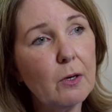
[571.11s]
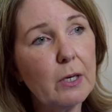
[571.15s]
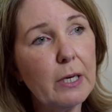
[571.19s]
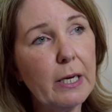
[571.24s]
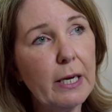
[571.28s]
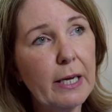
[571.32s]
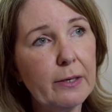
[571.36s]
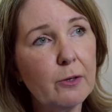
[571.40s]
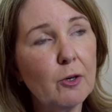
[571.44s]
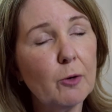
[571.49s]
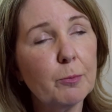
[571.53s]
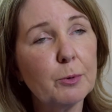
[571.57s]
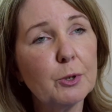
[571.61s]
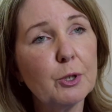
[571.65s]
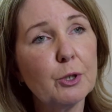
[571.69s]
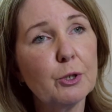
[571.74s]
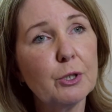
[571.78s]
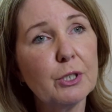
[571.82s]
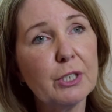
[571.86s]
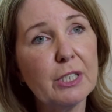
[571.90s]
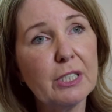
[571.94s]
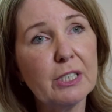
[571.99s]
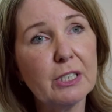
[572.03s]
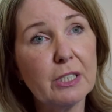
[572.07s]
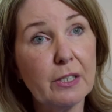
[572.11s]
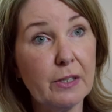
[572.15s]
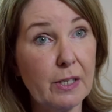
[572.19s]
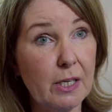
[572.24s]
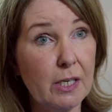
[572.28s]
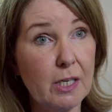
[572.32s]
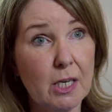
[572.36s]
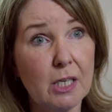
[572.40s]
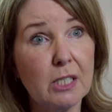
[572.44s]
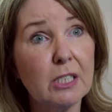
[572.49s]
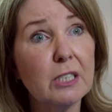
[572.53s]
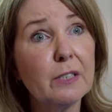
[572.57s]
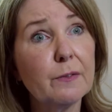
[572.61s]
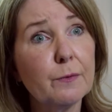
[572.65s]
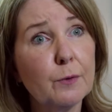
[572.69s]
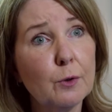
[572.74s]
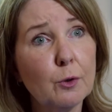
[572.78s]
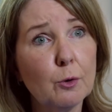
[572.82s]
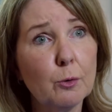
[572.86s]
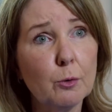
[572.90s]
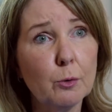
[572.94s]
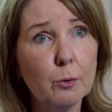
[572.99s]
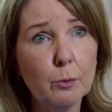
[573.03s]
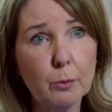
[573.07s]
had an opportunity to then
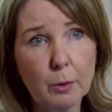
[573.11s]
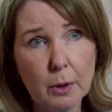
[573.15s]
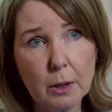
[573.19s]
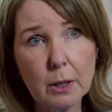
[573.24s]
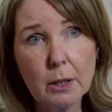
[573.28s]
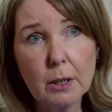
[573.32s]
interview